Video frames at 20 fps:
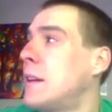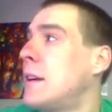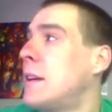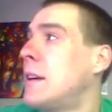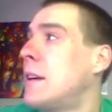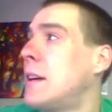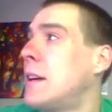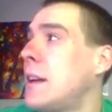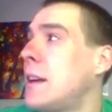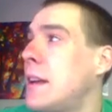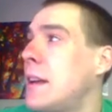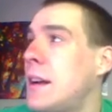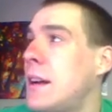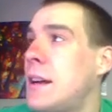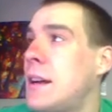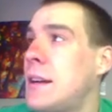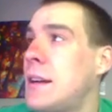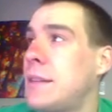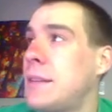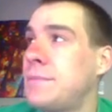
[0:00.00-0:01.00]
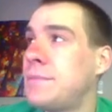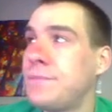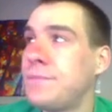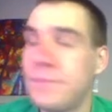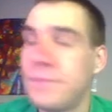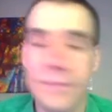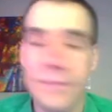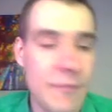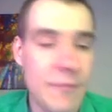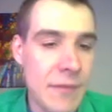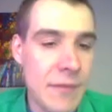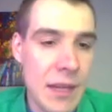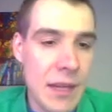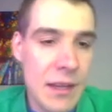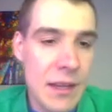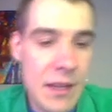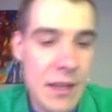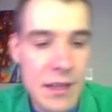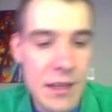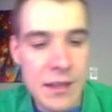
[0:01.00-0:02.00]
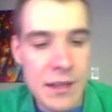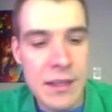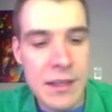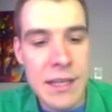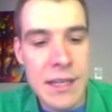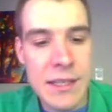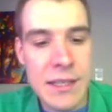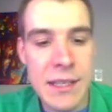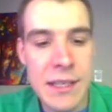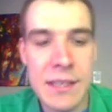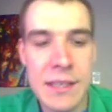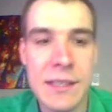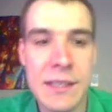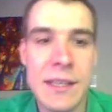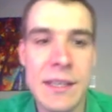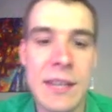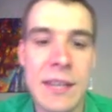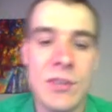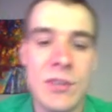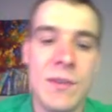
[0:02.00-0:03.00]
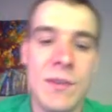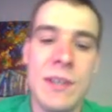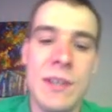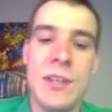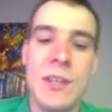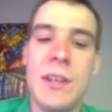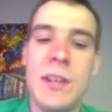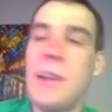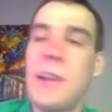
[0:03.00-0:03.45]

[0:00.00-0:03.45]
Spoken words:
All right. And the next thing is saturation.